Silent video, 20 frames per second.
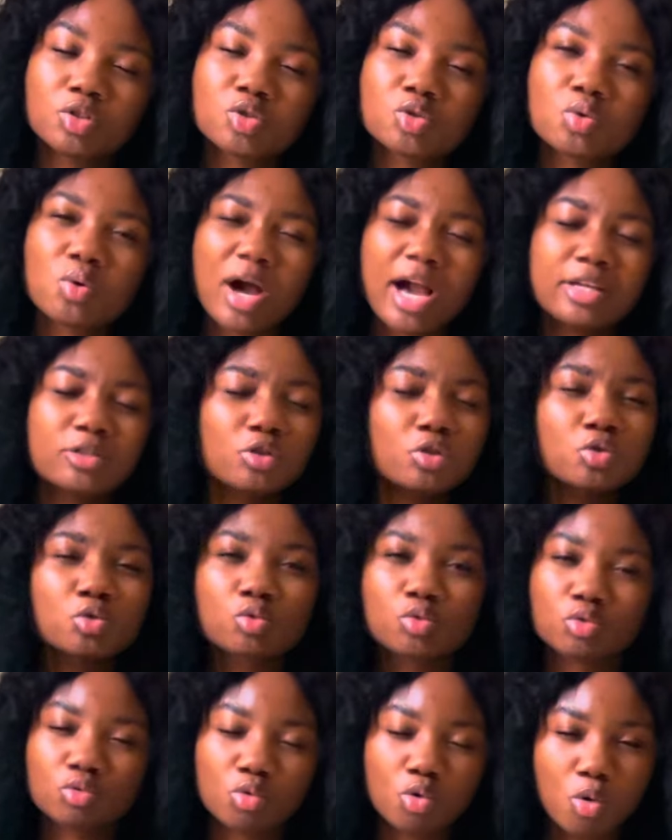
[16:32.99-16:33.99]
So I just
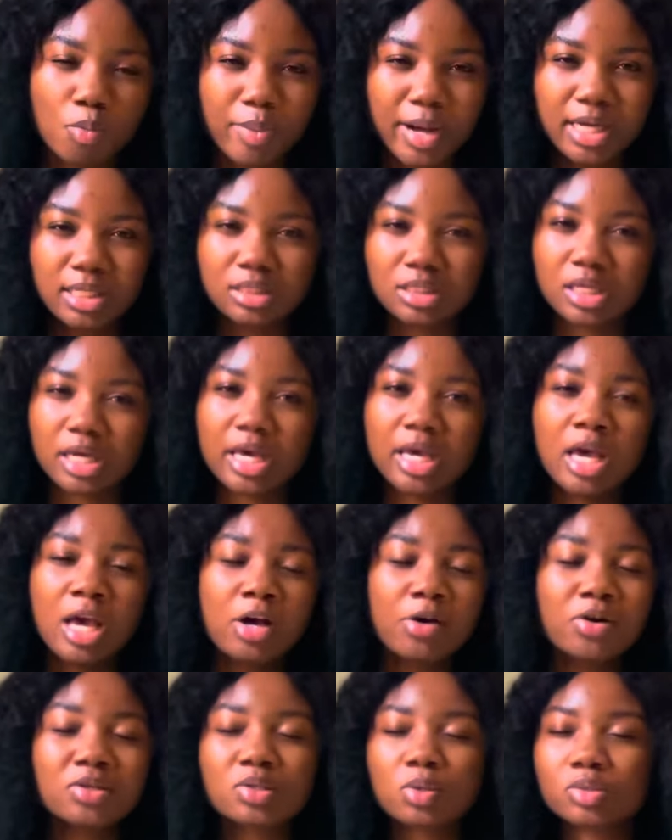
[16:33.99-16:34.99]
couldn't go back there,
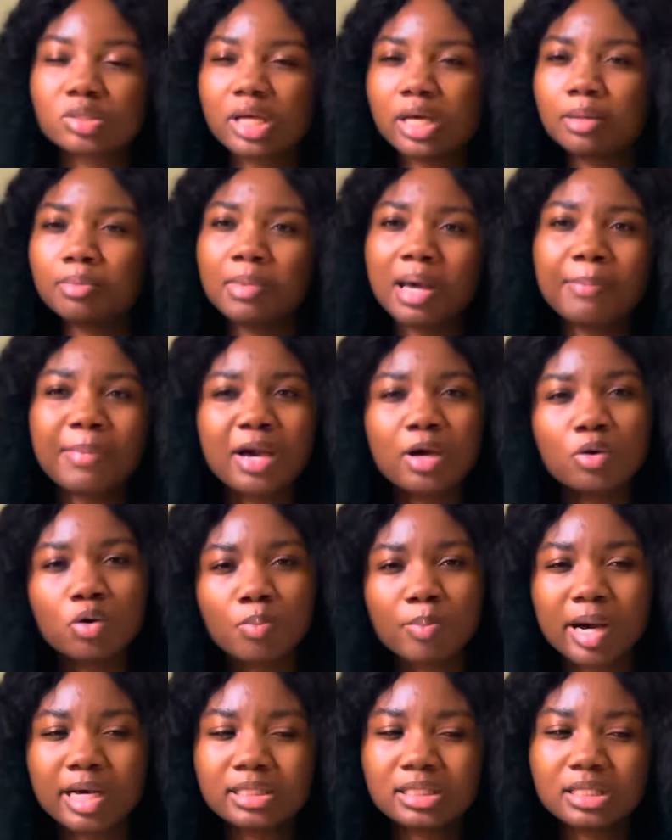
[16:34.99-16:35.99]
because I was like, I might
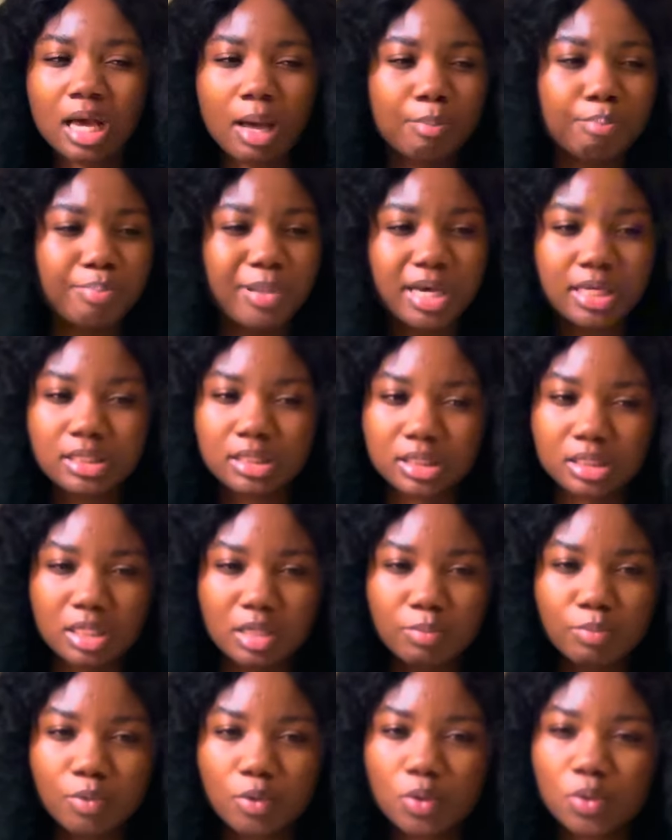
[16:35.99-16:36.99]
go back there and beg the
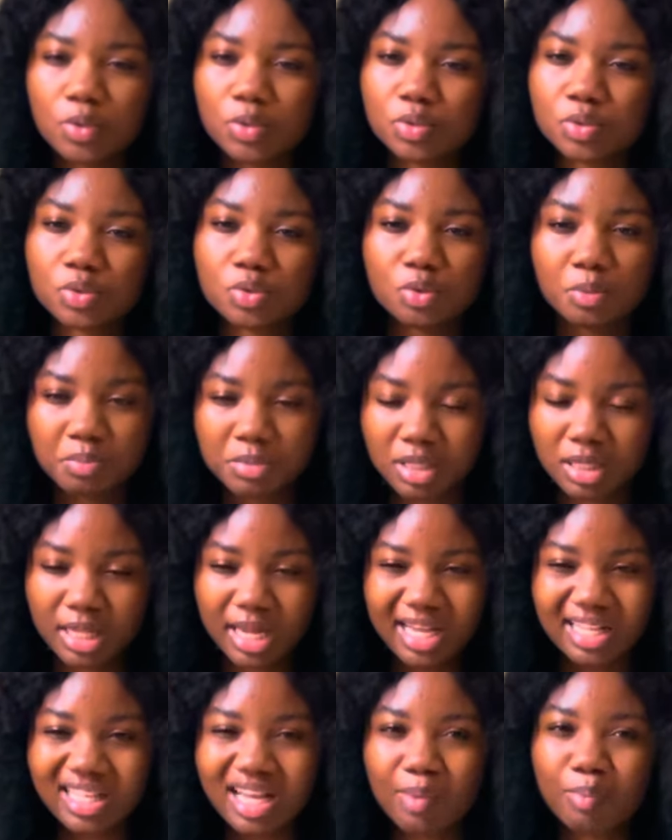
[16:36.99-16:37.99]
neighbors, something
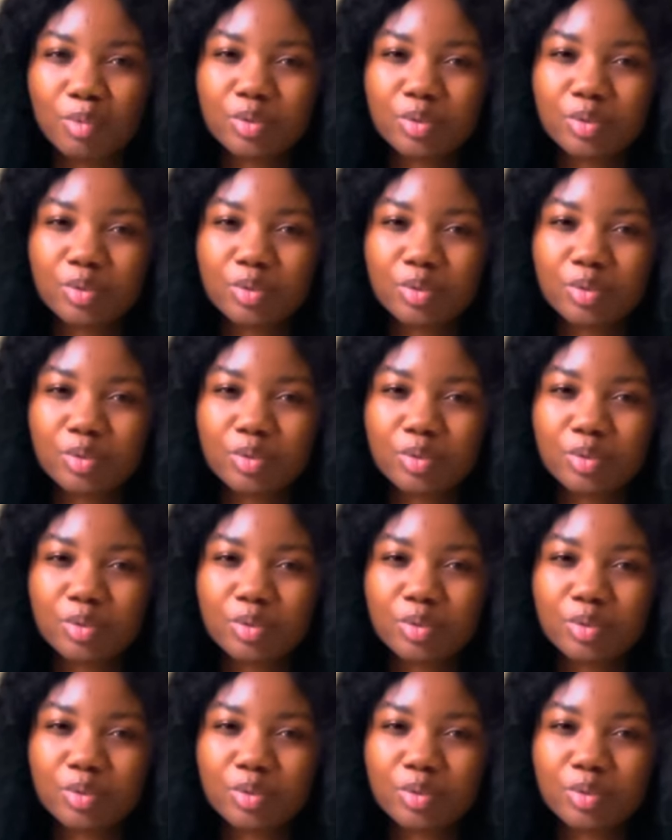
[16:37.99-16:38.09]
like that.